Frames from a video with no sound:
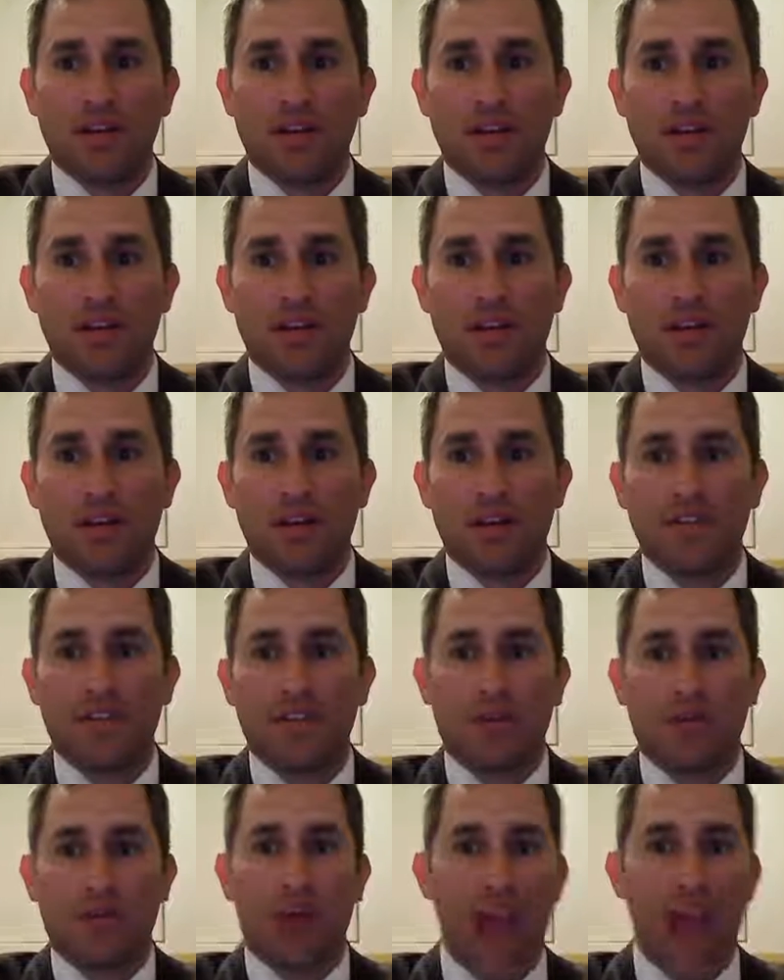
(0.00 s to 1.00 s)
there
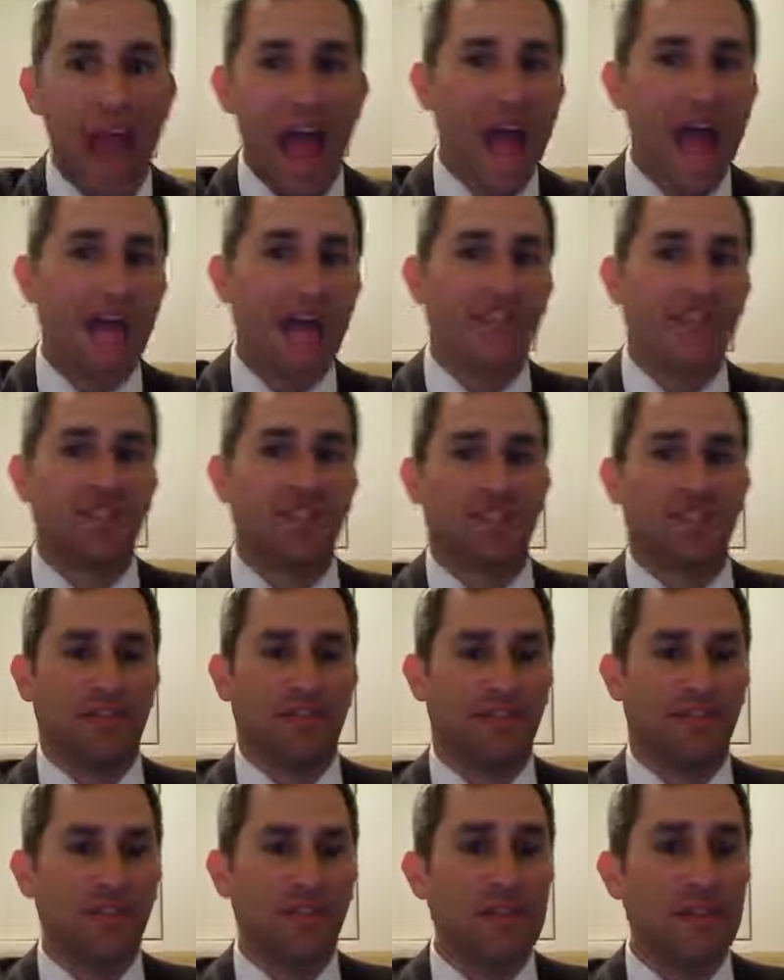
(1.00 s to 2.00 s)
were ads that
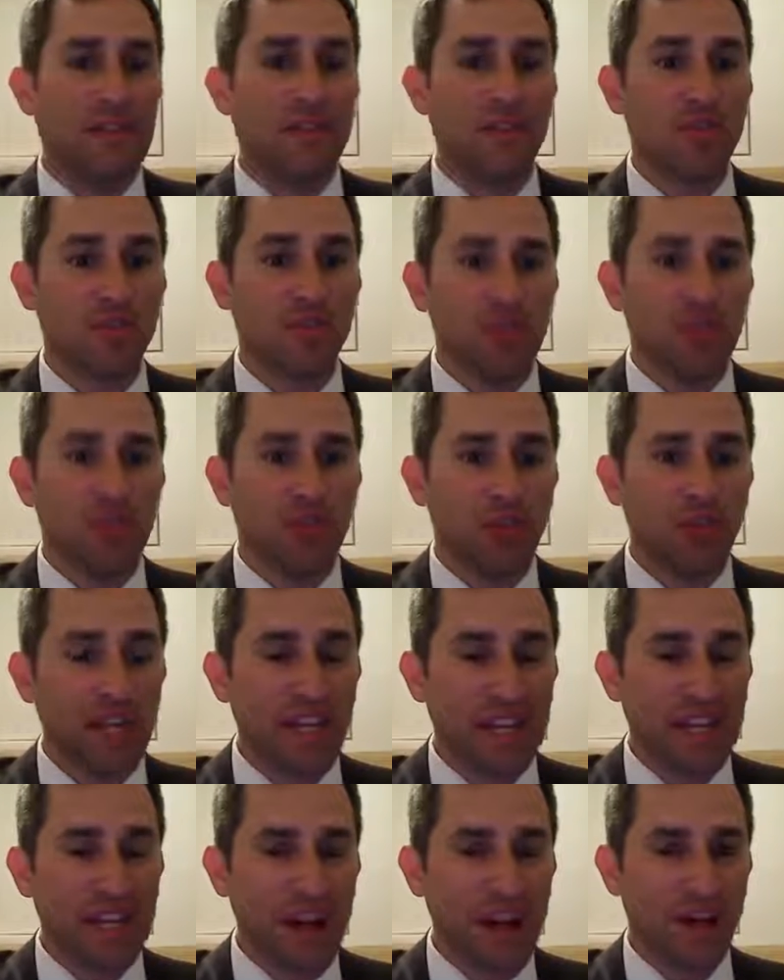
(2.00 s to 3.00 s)
FEMA has been
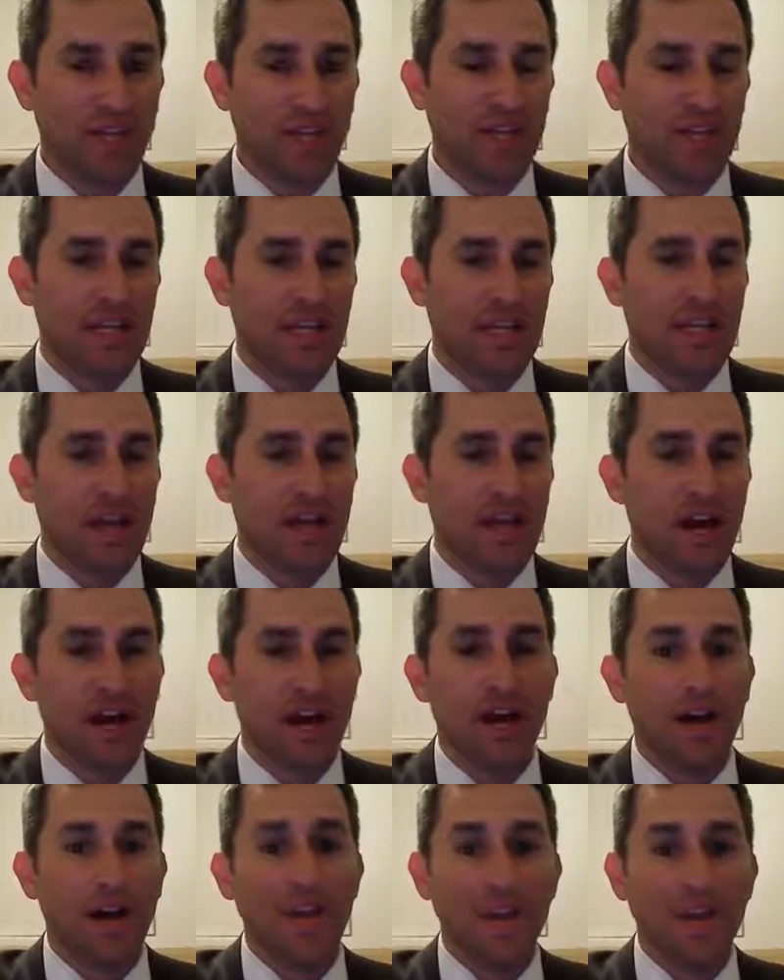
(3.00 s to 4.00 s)
putting out.
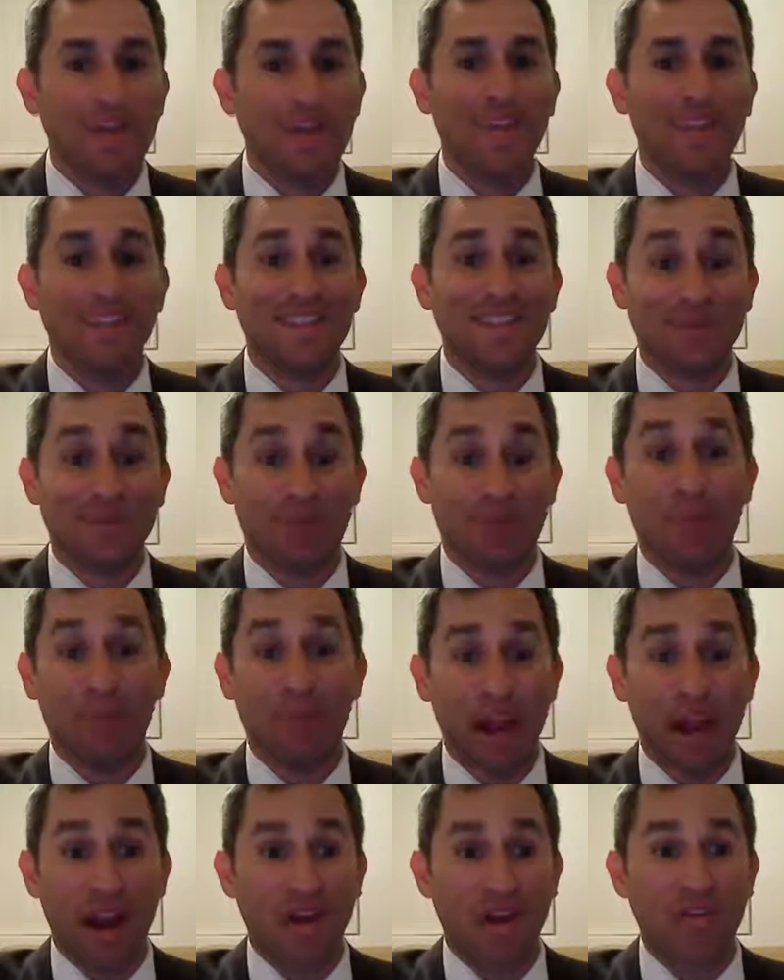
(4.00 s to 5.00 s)

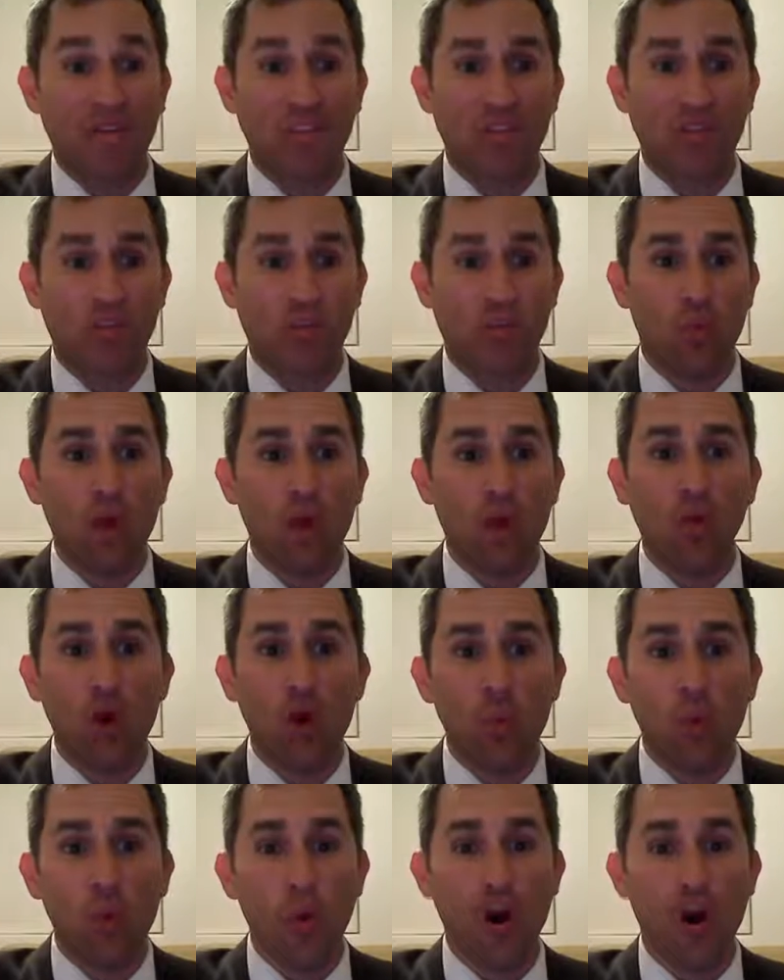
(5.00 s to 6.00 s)
Preparedness
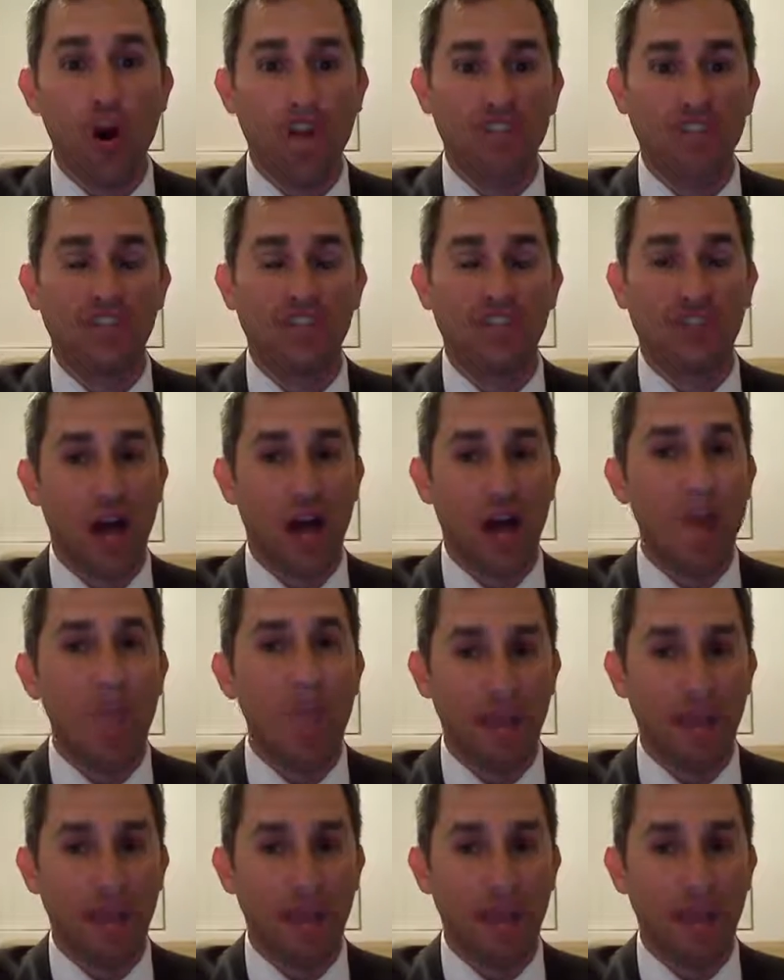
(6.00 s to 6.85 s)
101 zombie